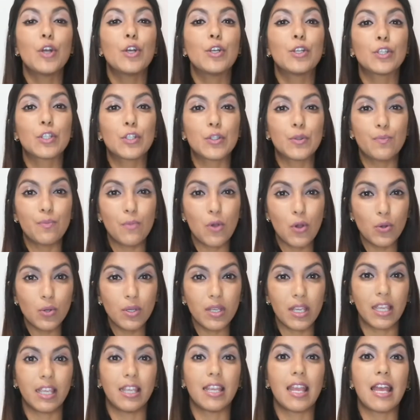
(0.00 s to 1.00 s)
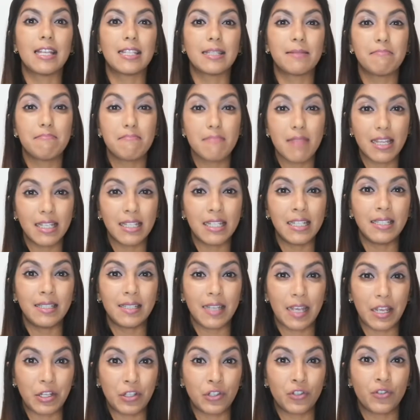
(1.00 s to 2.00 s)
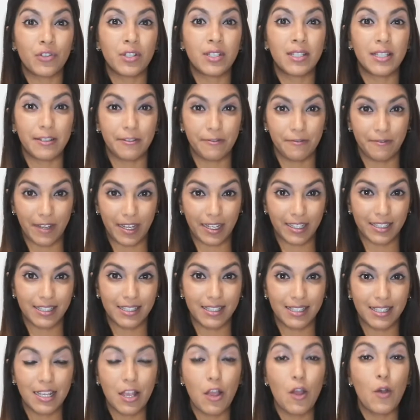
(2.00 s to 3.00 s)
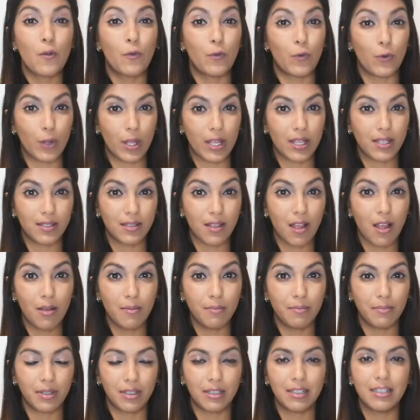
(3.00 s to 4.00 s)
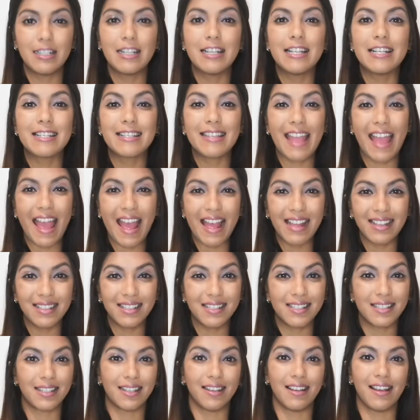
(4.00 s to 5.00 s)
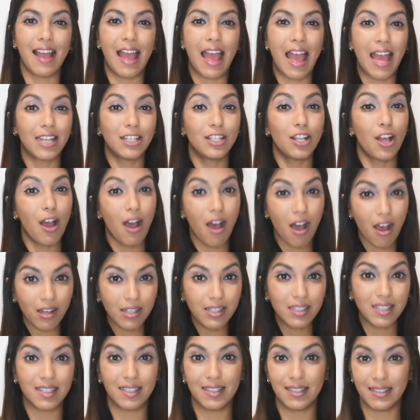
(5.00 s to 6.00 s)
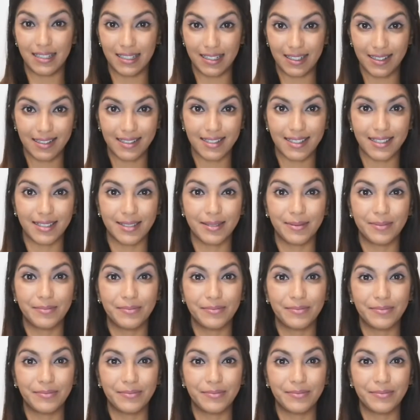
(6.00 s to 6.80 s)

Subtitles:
"Smoking has many dangerous effects. For example, cancer and heart disease."